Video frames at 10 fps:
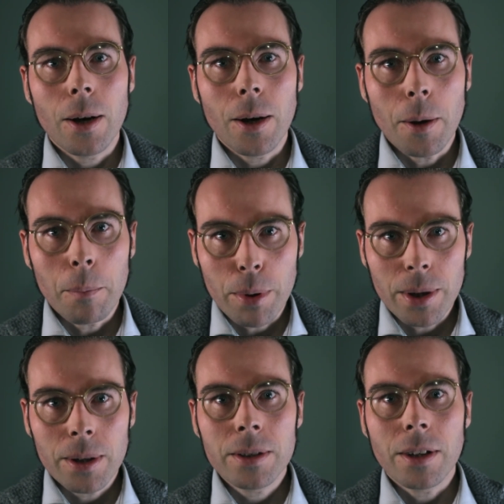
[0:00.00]
a
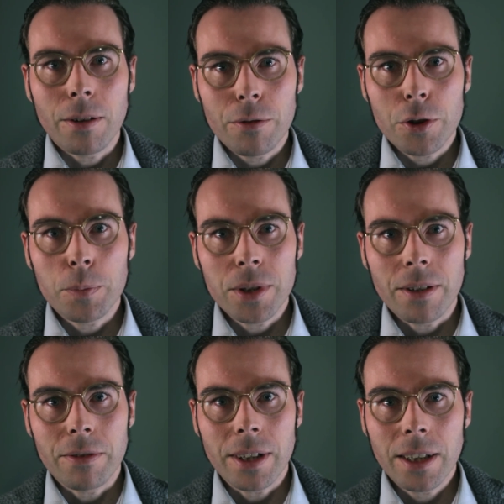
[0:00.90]
bird of a
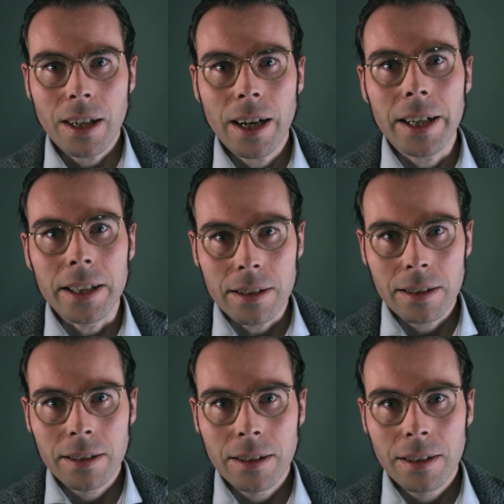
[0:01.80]
specific kind,
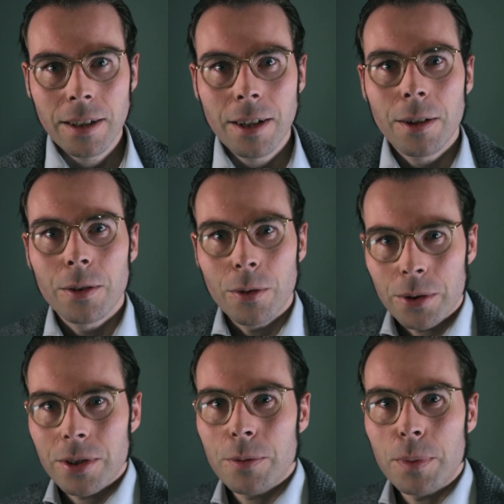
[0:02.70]

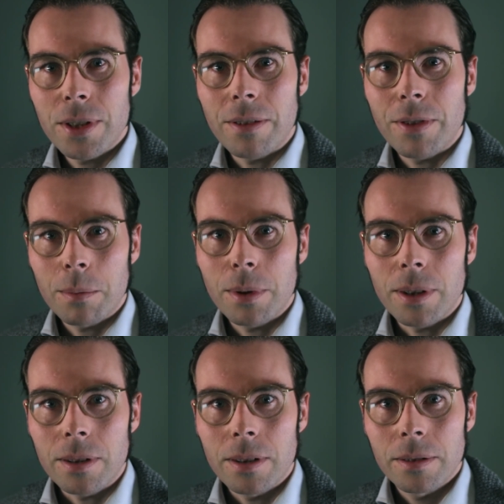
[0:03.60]
not a specific
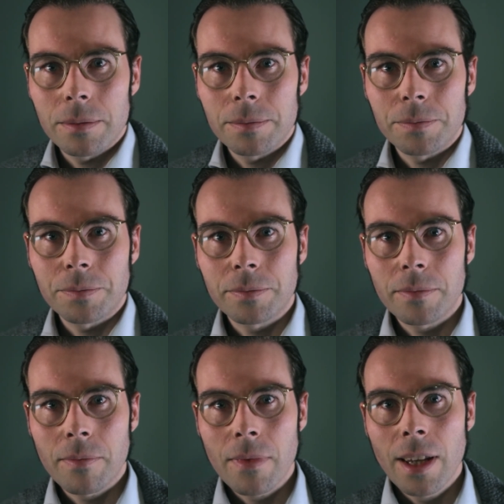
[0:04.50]
bird.
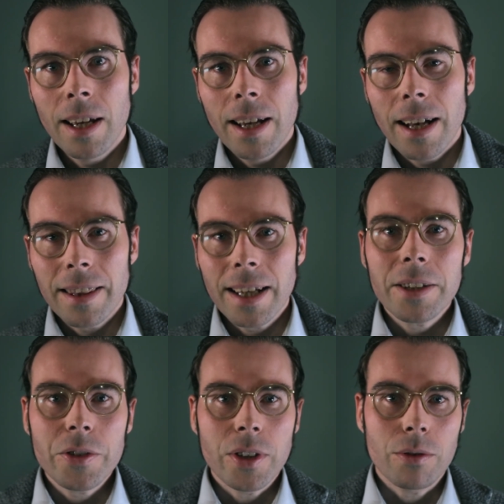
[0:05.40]
And that
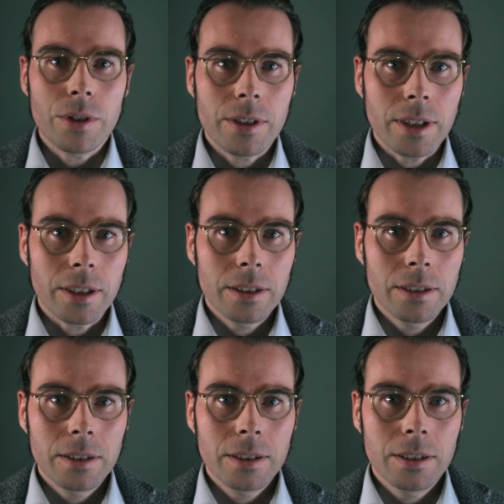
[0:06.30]
is interesting.
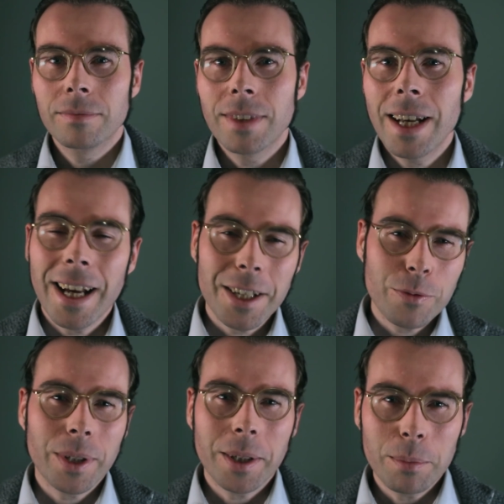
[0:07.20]
As
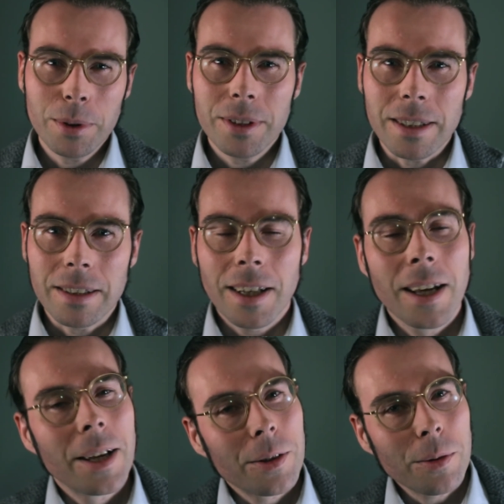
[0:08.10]
we can put it,
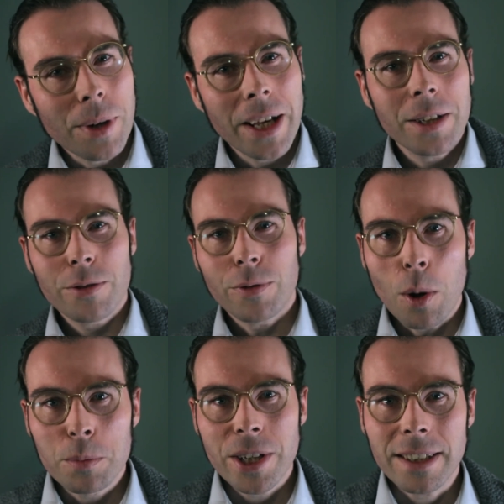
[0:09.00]
the range of
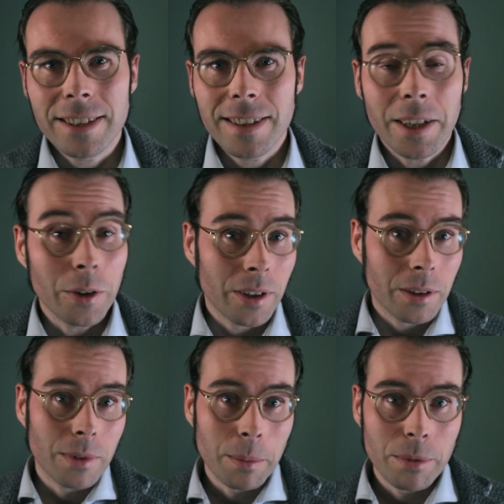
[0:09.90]
objects that you can
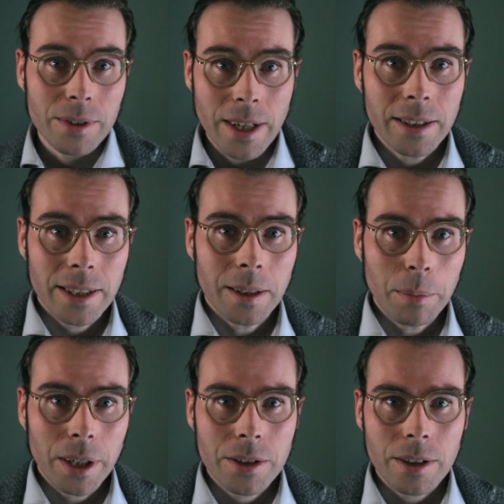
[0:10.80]
represent in a
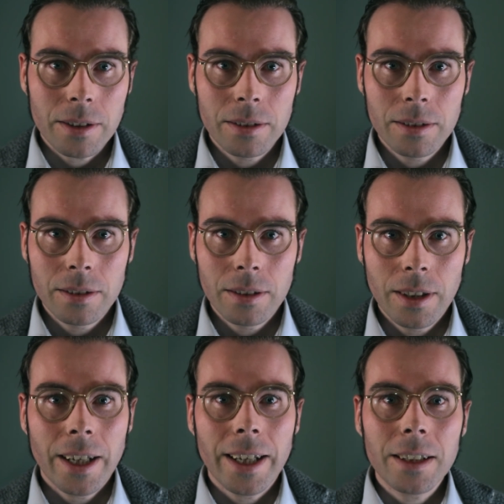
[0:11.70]
picture
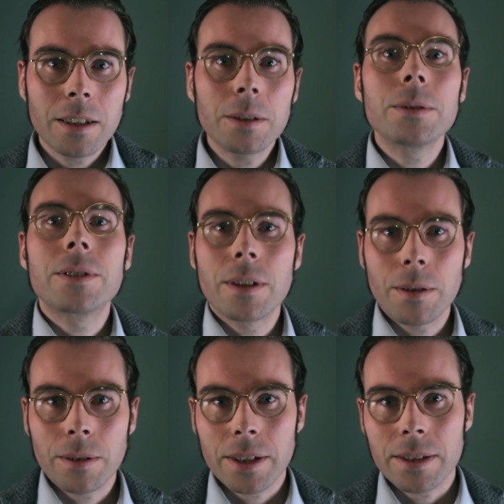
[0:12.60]
includes the
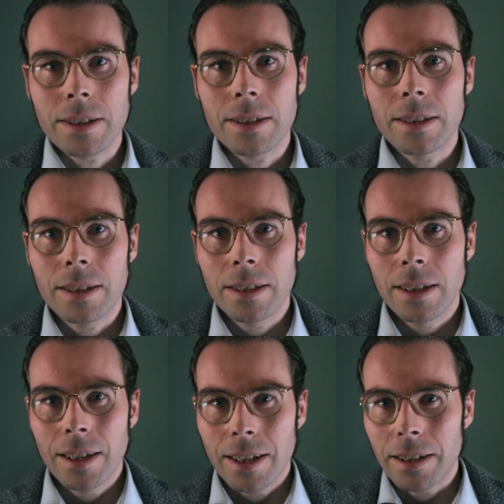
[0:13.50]
non-existent
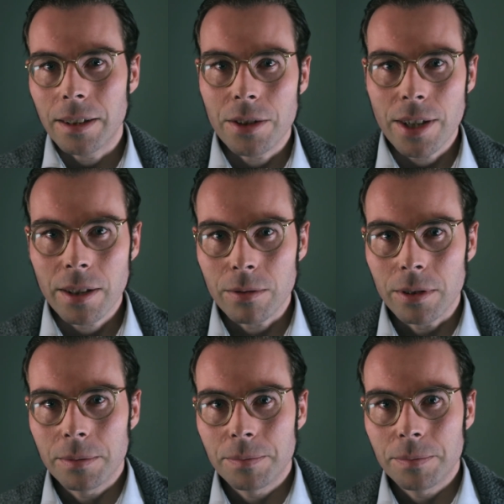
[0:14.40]
and the general.